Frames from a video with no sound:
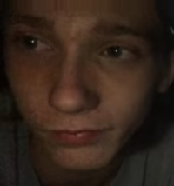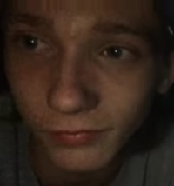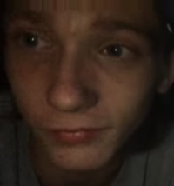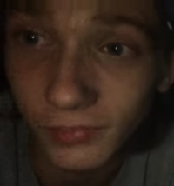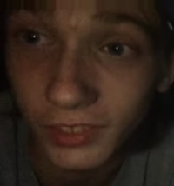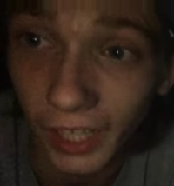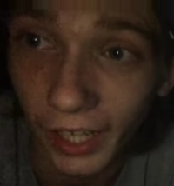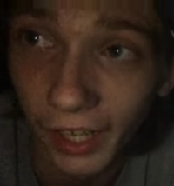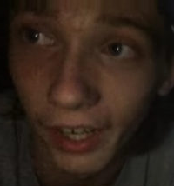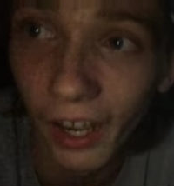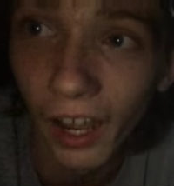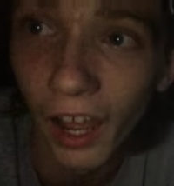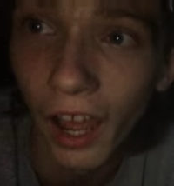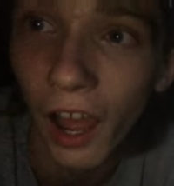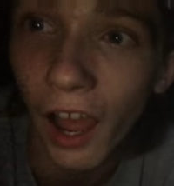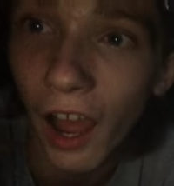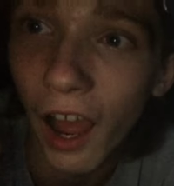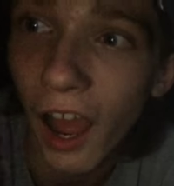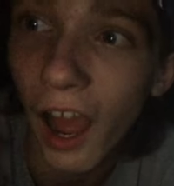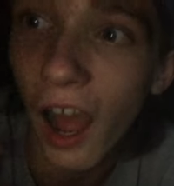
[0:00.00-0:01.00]
Okay.
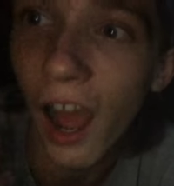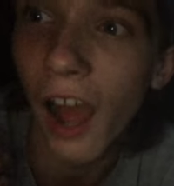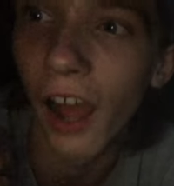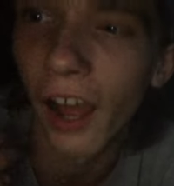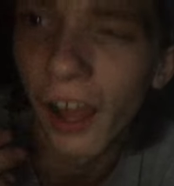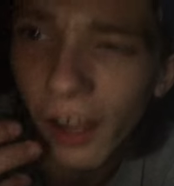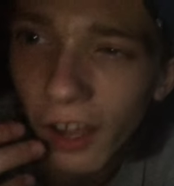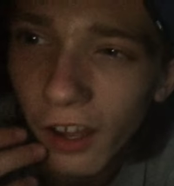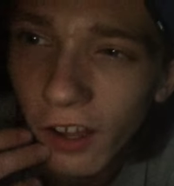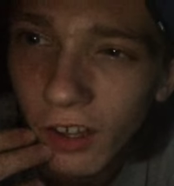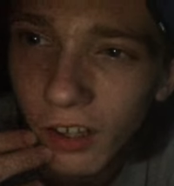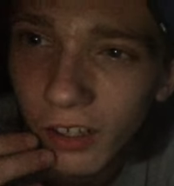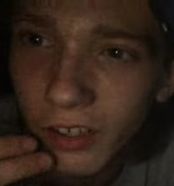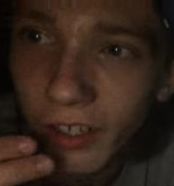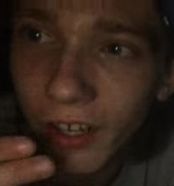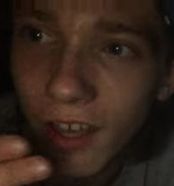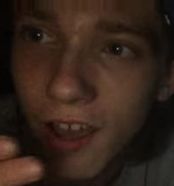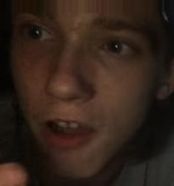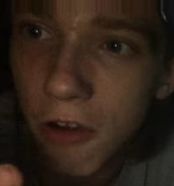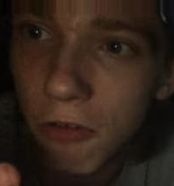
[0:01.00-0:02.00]

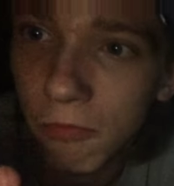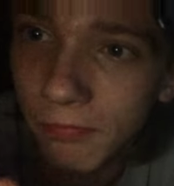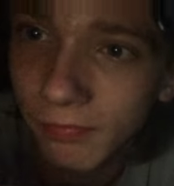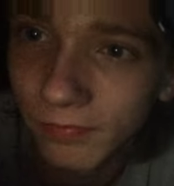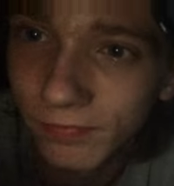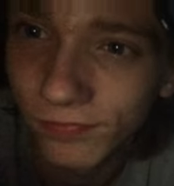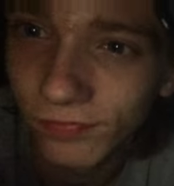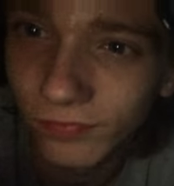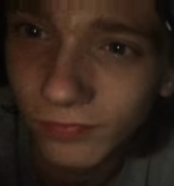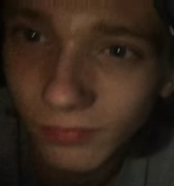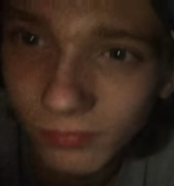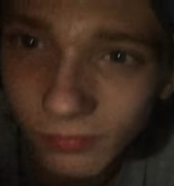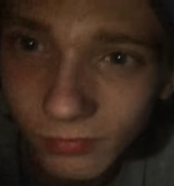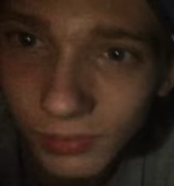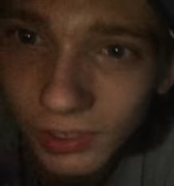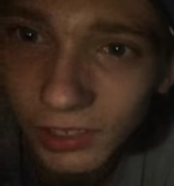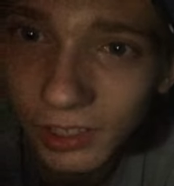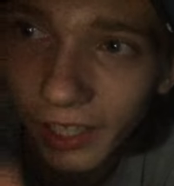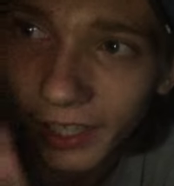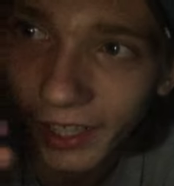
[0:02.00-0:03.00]
Now,
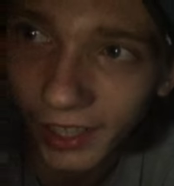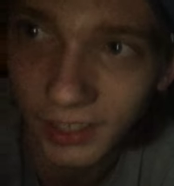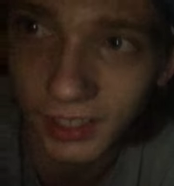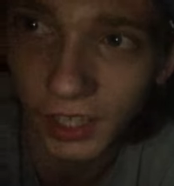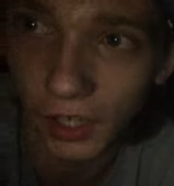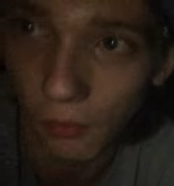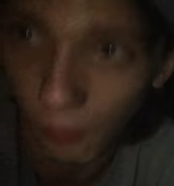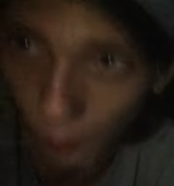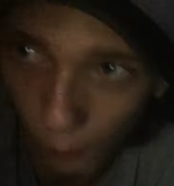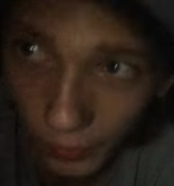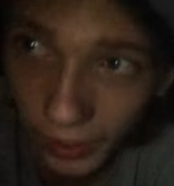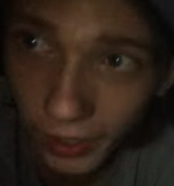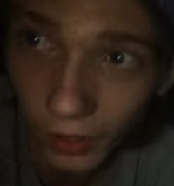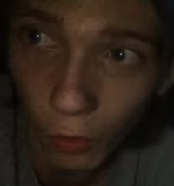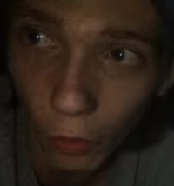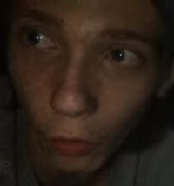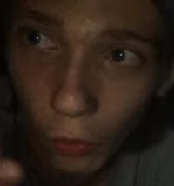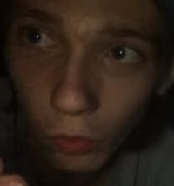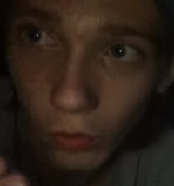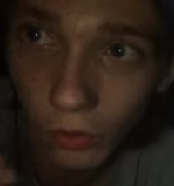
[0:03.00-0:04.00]
like I said, we
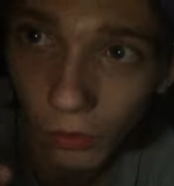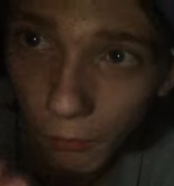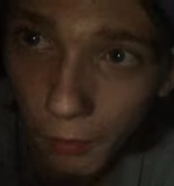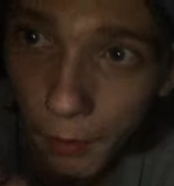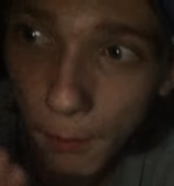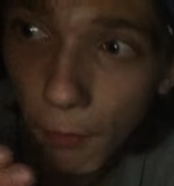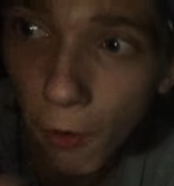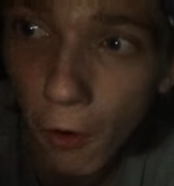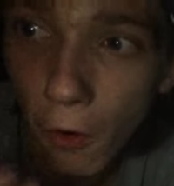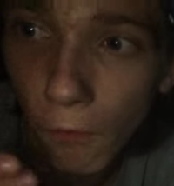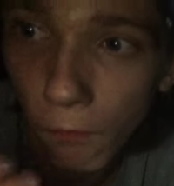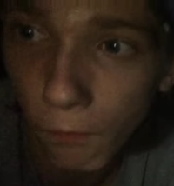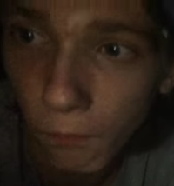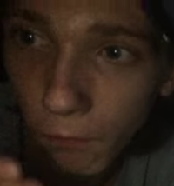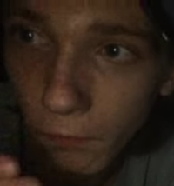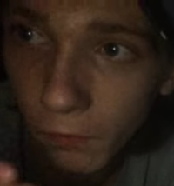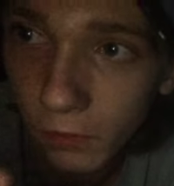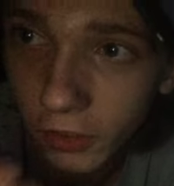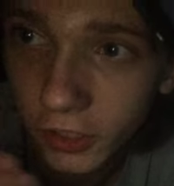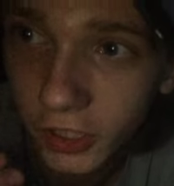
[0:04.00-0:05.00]
own, we both
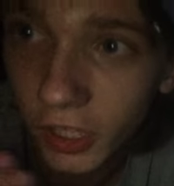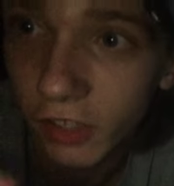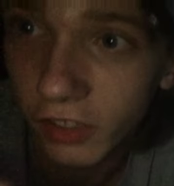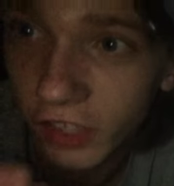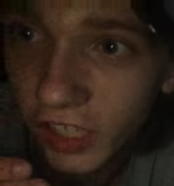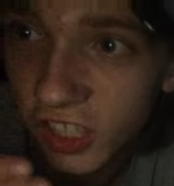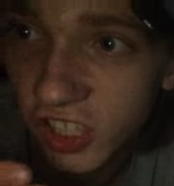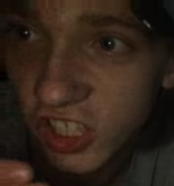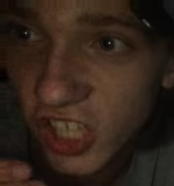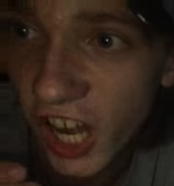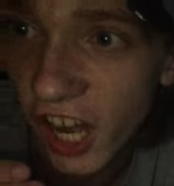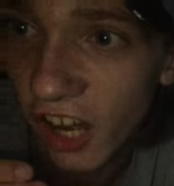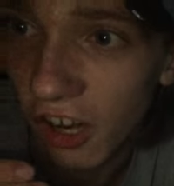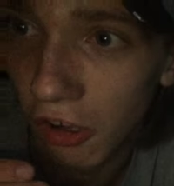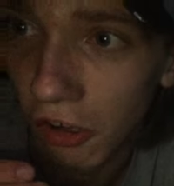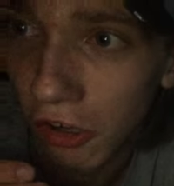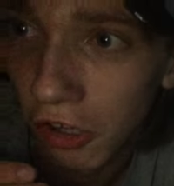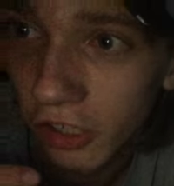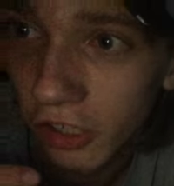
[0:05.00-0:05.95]
share this channel.